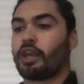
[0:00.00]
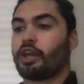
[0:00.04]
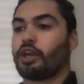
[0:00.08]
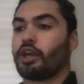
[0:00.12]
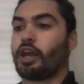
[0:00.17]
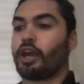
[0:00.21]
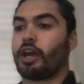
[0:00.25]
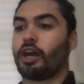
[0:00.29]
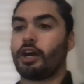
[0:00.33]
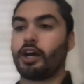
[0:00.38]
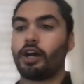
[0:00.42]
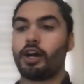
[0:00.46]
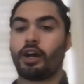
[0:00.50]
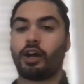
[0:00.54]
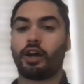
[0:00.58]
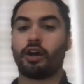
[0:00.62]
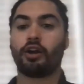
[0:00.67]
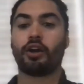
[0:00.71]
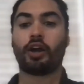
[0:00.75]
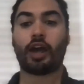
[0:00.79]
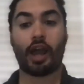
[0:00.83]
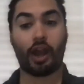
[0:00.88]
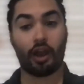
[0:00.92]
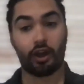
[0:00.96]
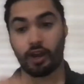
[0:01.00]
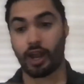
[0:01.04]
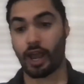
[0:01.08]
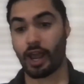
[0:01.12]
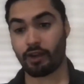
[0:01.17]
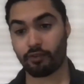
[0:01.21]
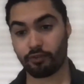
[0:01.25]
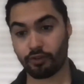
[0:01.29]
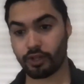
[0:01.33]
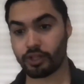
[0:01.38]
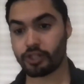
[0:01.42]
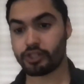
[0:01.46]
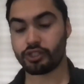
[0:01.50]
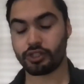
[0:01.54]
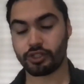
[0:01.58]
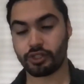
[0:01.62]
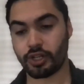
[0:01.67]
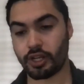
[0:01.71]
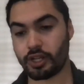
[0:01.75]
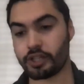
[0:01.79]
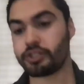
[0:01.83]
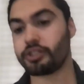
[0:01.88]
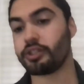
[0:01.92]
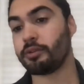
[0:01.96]
on average,
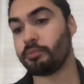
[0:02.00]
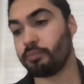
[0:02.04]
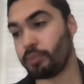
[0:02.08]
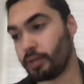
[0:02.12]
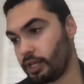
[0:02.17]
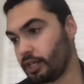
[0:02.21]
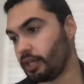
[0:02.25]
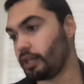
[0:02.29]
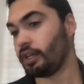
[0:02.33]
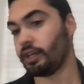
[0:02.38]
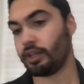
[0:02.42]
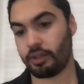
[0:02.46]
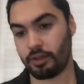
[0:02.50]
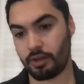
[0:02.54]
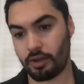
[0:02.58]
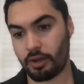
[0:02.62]
it should be